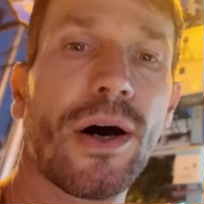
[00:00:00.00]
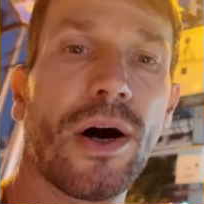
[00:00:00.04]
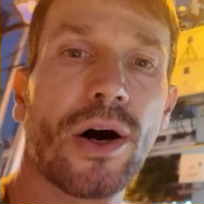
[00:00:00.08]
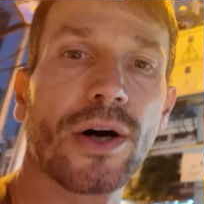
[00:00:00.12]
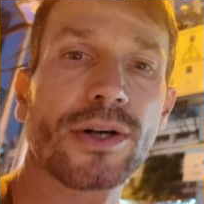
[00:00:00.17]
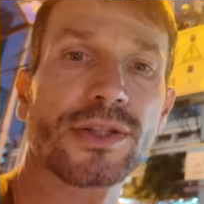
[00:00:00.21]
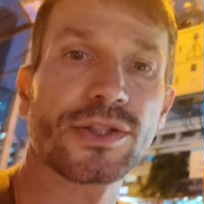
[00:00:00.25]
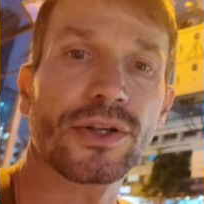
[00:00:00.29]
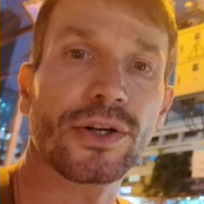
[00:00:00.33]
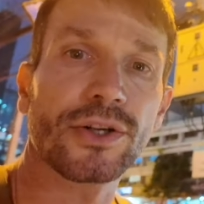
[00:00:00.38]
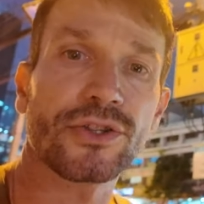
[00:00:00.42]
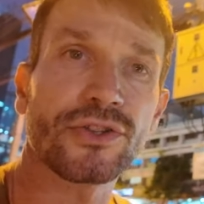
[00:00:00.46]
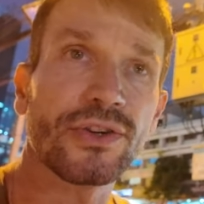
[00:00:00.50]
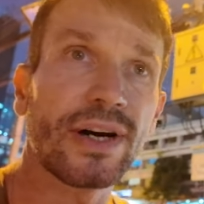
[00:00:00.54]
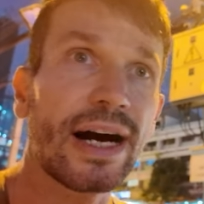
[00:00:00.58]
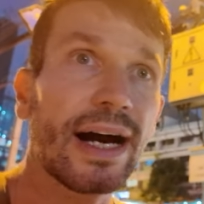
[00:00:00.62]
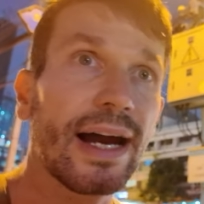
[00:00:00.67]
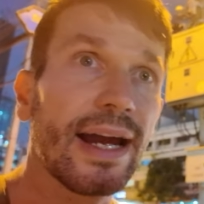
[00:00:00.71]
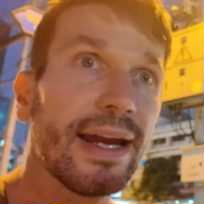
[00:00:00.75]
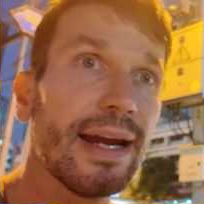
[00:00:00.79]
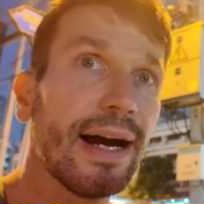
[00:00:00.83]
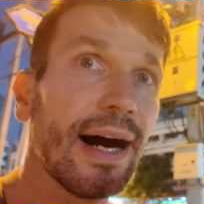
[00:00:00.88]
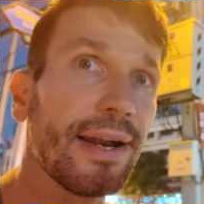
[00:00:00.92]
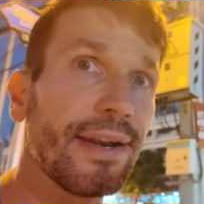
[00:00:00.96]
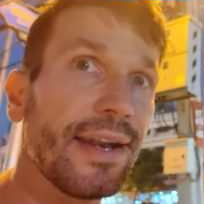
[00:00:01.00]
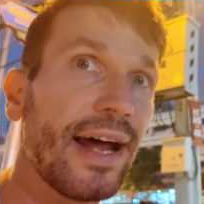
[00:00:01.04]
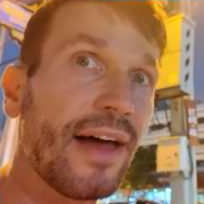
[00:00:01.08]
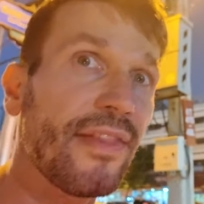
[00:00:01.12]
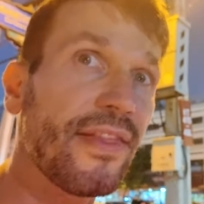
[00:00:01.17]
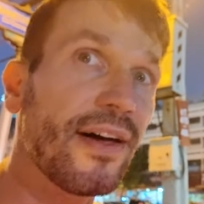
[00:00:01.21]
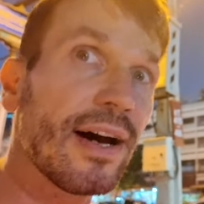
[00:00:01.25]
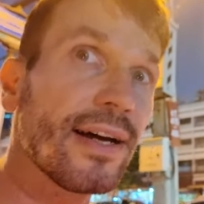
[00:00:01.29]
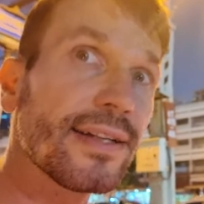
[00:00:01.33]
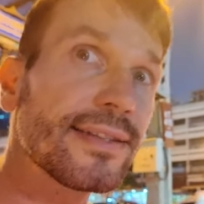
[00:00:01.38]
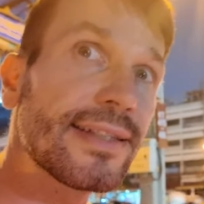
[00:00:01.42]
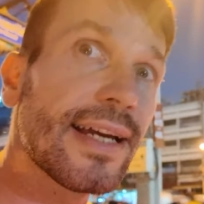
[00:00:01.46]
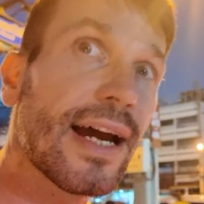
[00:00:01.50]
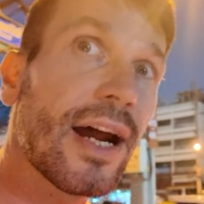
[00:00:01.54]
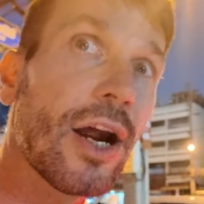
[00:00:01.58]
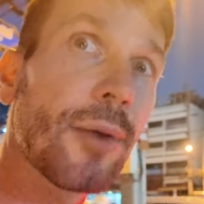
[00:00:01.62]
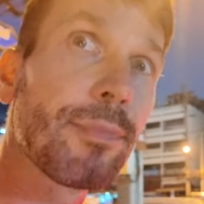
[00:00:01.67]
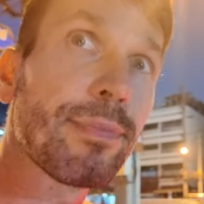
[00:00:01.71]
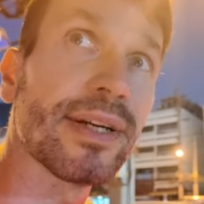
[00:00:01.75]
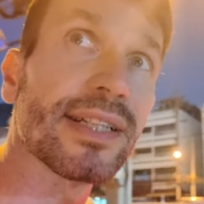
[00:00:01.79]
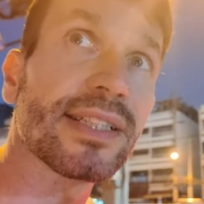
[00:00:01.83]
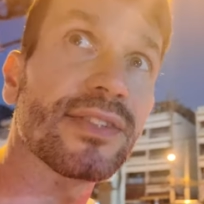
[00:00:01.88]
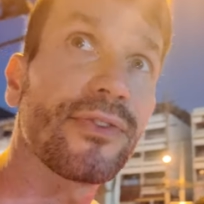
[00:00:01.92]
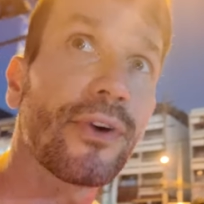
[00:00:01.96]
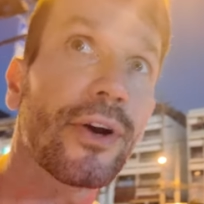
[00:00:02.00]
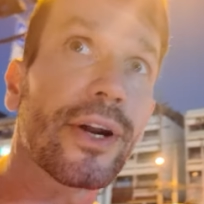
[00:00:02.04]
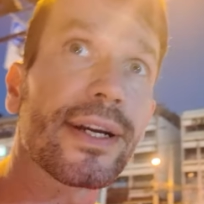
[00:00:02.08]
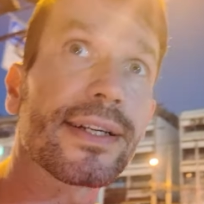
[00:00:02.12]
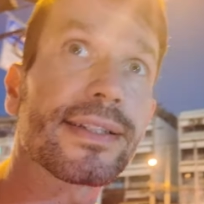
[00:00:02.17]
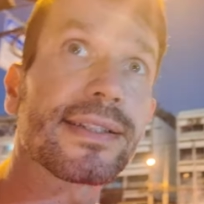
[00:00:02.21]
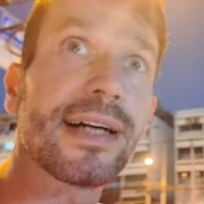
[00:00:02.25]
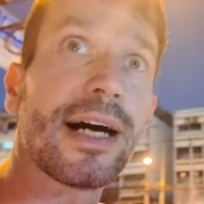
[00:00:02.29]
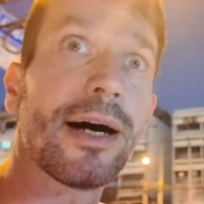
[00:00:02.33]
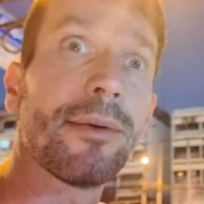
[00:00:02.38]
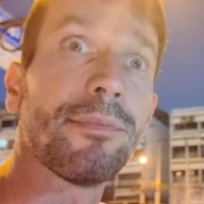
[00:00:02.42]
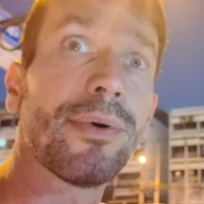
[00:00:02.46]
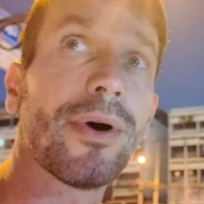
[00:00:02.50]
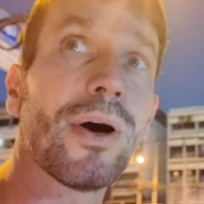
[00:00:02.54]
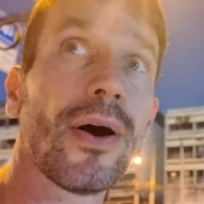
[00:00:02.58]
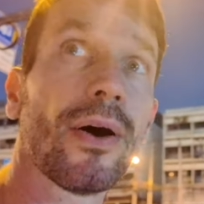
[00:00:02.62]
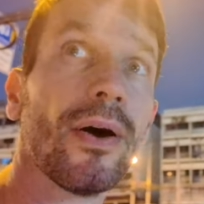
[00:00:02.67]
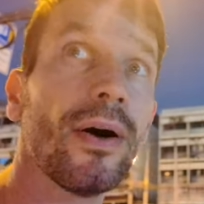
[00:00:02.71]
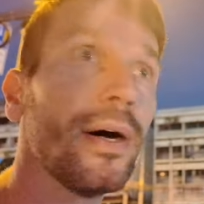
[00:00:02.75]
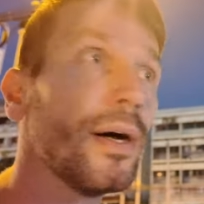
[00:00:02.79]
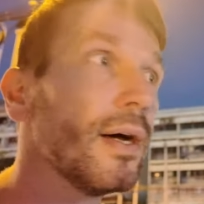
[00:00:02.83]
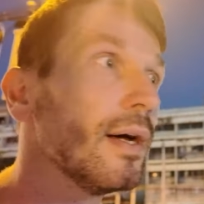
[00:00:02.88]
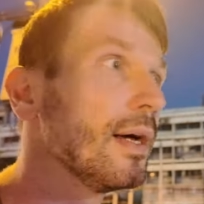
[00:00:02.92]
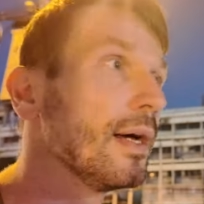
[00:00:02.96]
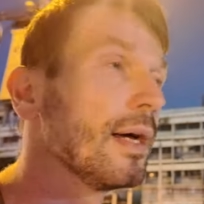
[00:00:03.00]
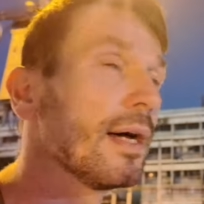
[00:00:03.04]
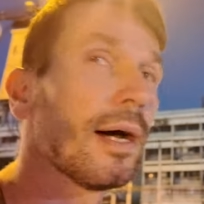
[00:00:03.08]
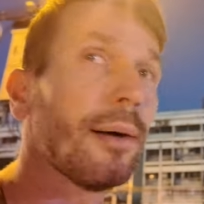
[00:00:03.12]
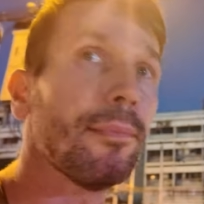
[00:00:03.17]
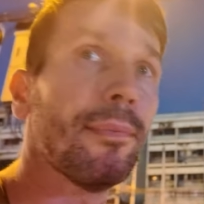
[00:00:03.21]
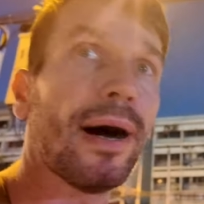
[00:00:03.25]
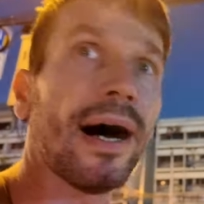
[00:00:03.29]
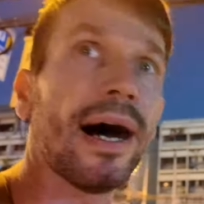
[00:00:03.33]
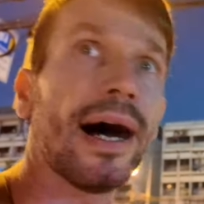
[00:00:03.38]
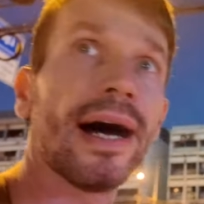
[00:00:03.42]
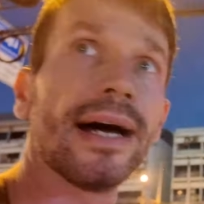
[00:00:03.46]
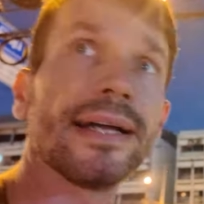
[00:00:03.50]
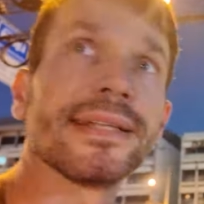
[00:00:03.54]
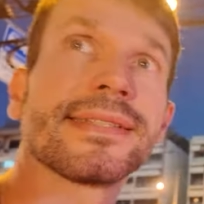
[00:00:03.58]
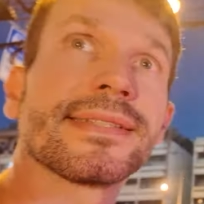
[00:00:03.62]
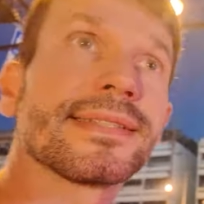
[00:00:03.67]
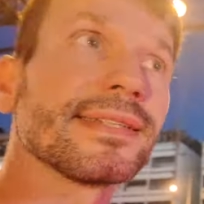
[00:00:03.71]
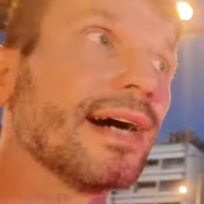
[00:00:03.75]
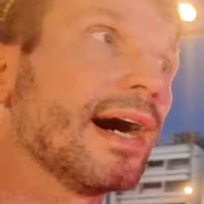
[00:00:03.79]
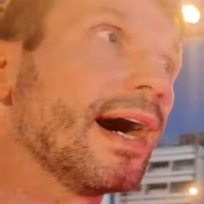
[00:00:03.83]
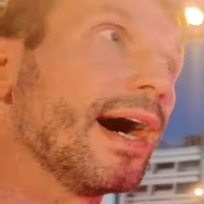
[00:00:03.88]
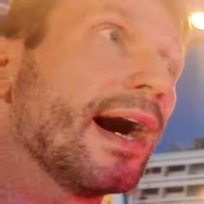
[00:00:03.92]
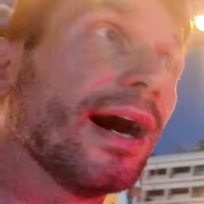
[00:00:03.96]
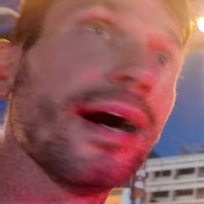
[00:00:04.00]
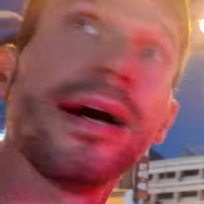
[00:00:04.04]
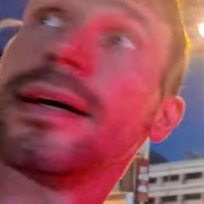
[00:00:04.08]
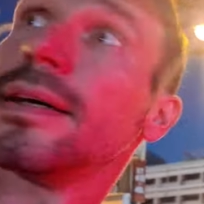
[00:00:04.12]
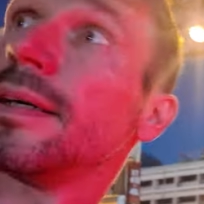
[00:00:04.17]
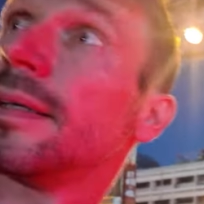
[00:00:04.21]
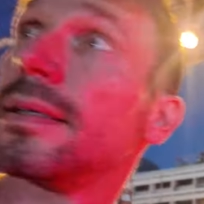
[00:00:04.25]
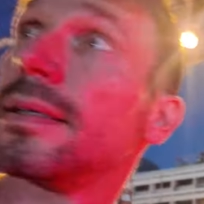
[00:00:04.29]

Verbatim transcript: also try another therapist, for example, but uh,